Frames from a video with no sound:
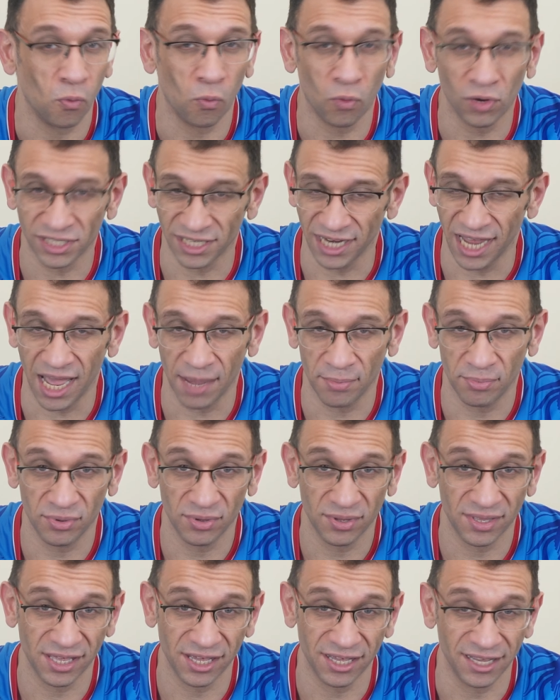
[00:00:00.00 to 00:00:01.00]
Wasn't happy
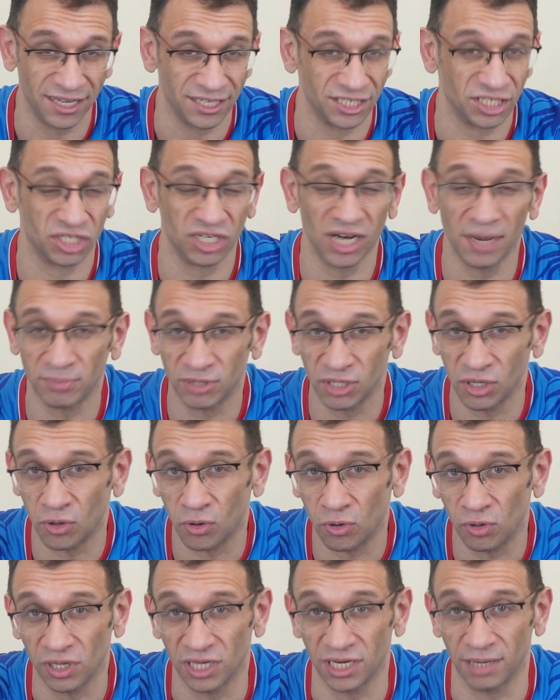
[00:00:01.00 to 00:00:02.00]
with it, scrapped it
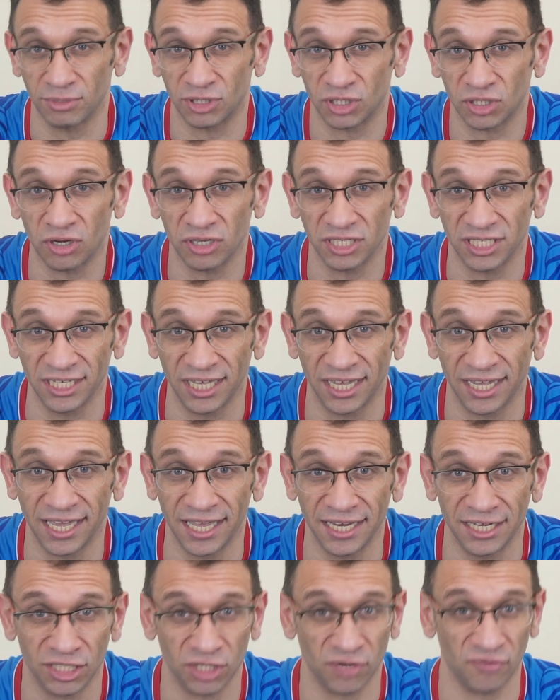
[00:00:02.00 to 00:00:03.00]
all, and I'm starting
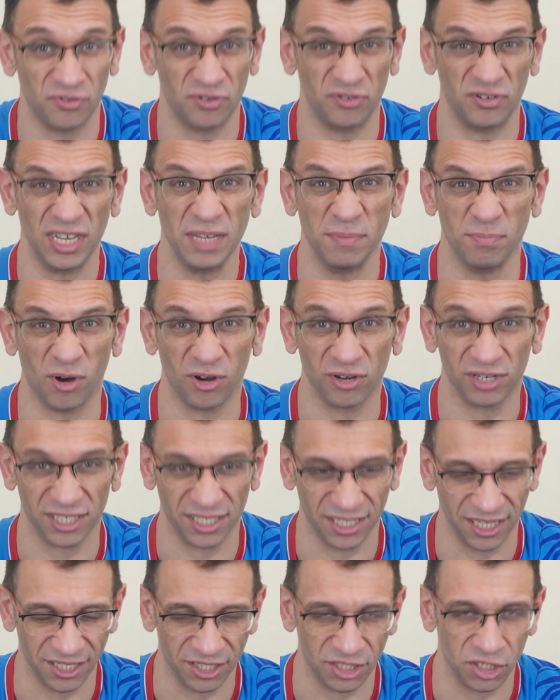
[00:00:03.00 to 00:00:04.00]
again. So reboxed
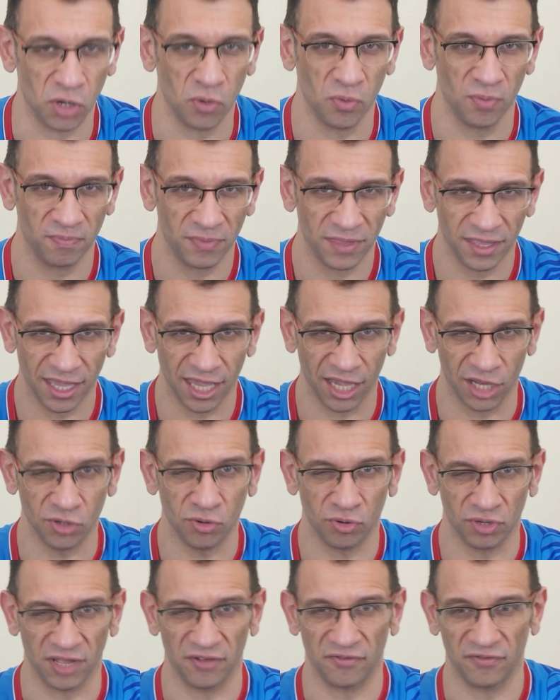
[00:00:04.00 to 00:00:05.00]
it. So
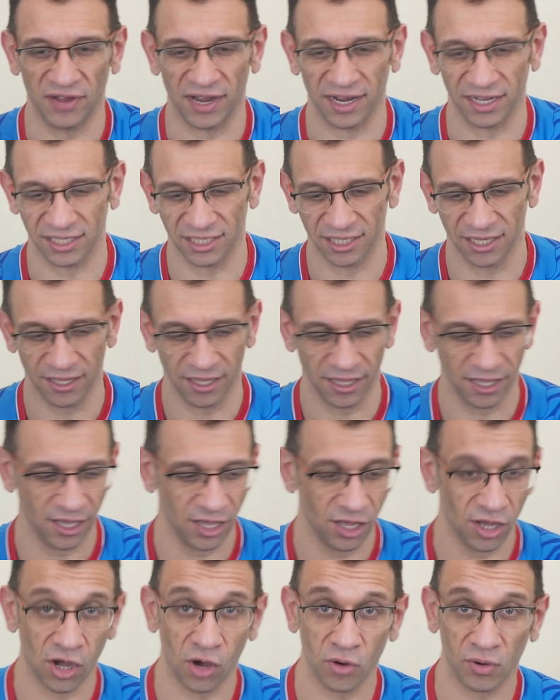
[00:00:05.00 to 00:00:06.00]
ignore that fact.
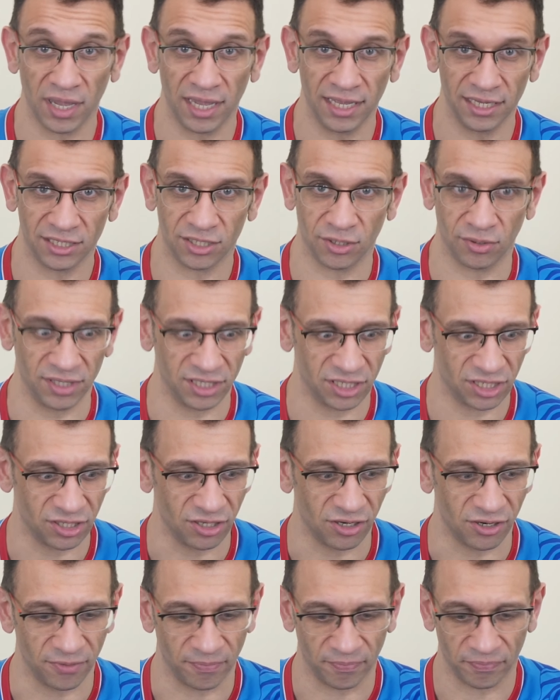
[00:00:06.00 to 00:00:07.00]
Okay, so let's
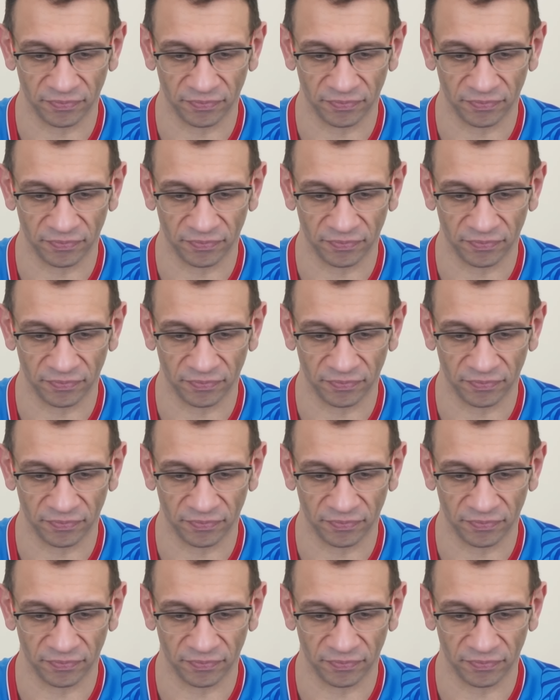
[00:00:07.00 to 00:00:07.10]
start.